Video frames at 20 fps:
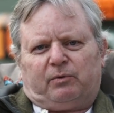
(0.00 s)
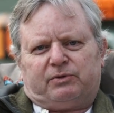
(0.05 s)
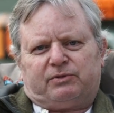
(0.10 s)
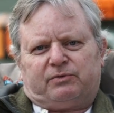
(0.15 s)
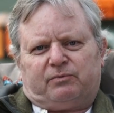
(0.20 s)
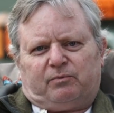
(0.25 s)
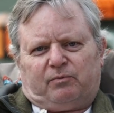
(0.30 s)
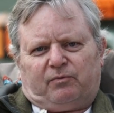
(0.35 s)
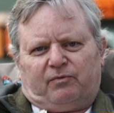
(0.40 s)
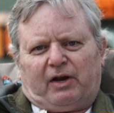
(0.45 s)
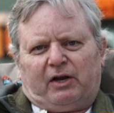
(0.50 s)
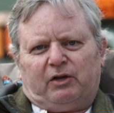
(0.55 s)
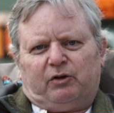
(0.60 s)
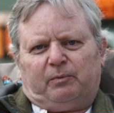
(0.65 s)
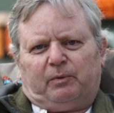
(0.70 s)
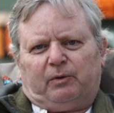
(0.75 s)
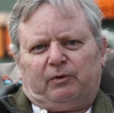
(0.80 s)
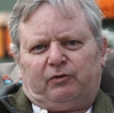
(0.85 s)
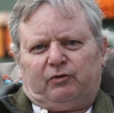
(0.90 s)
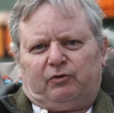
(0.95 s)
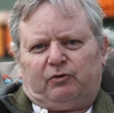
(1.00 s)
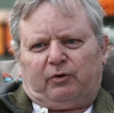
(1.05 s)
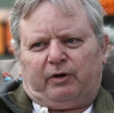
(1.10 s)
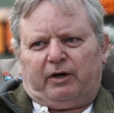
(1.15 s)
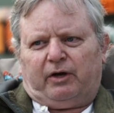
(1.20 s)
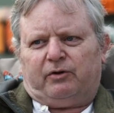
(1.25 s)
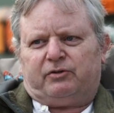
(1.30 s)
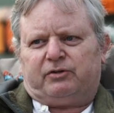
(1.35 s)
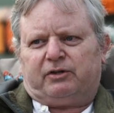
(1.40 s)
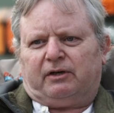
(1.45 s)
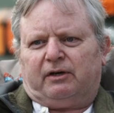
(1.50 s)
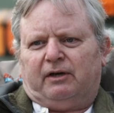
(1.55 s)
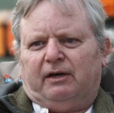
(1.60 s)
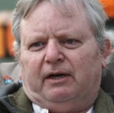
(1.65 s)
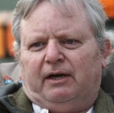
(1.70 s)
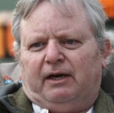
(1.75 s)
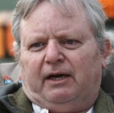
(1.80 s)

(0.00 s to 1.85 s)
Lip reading: was valuable to Toyota,